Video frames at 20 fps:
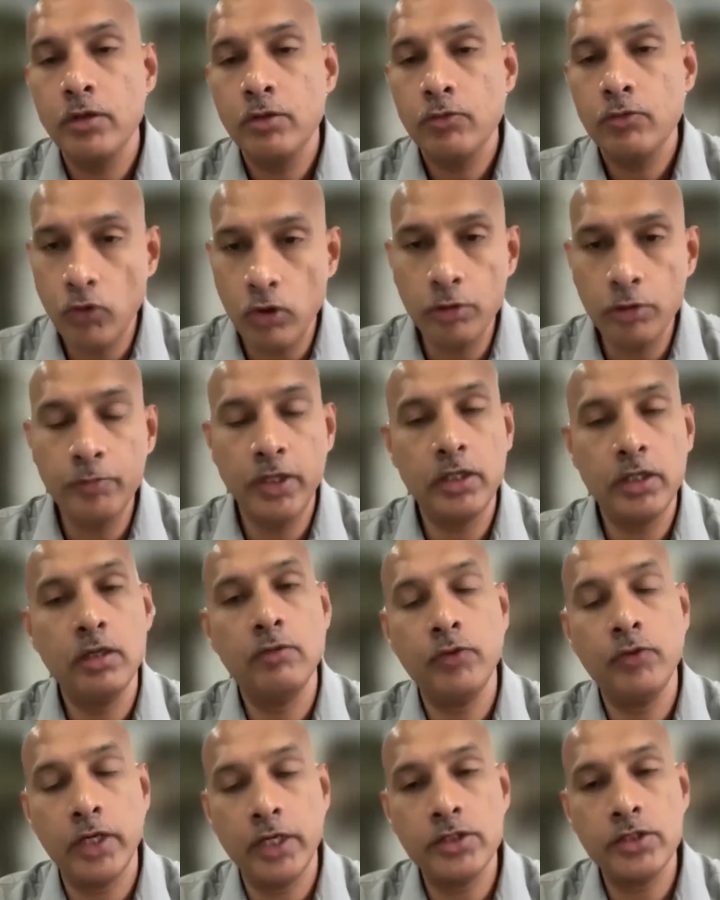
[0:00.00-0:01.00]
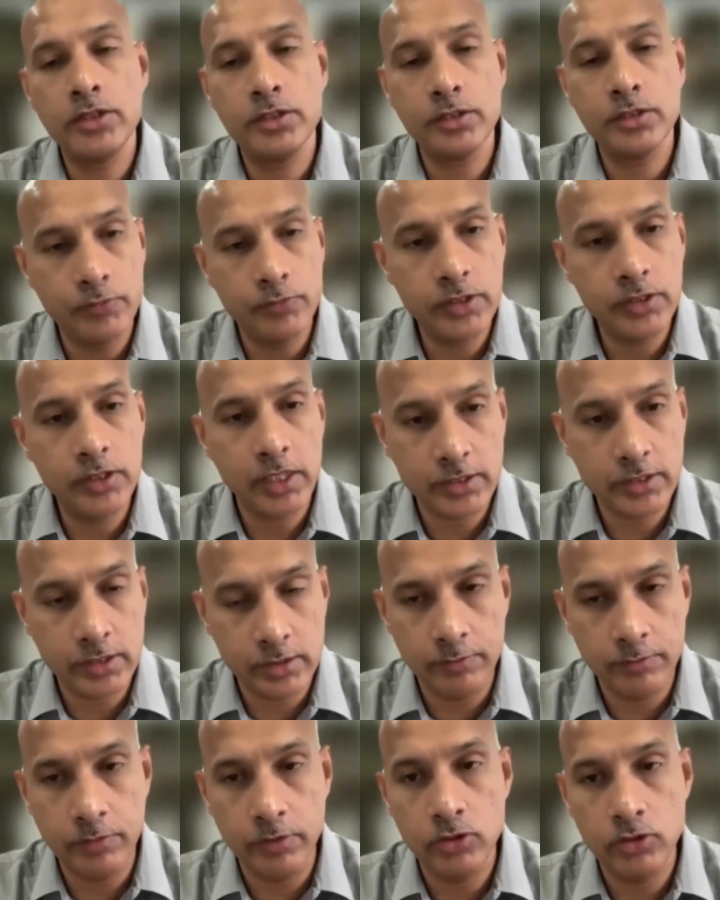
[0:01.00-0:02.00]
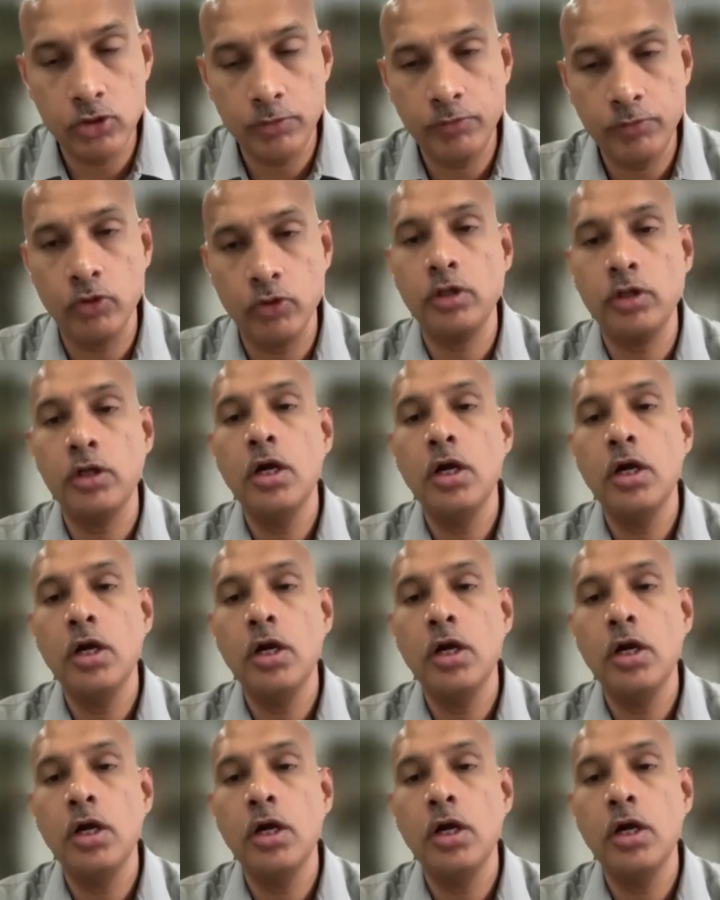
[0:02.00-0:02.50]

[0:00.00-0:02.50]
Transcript: for making financial services accessible to the poor.